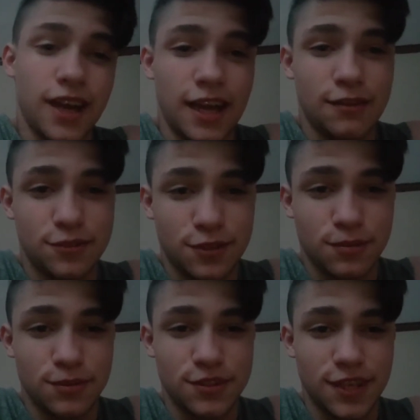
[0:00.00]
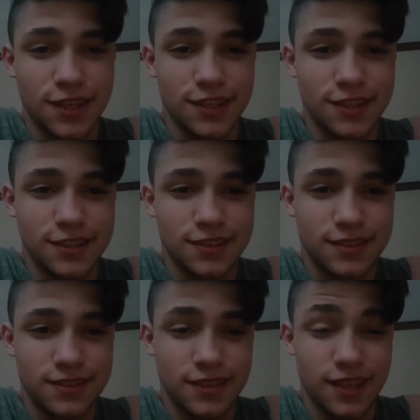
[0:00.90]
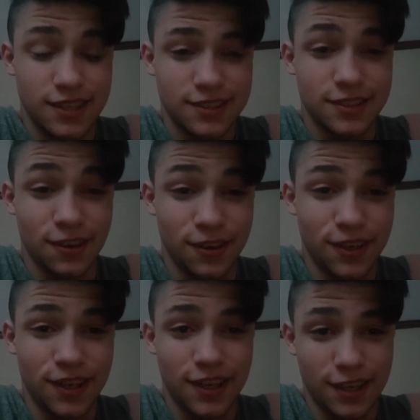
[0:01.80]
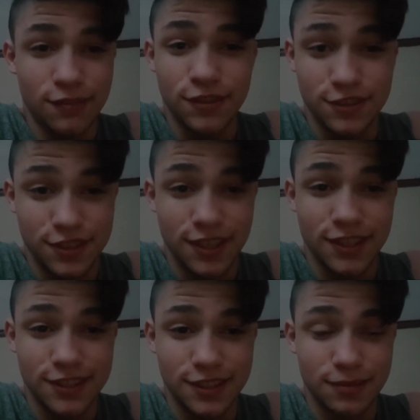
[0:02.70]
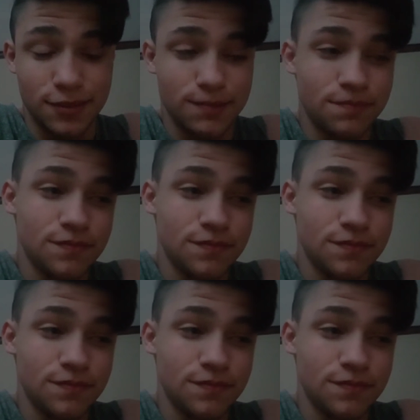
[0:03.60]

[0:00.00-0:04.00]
I have trouble saying this. I'm sorry, I have dyslexia, but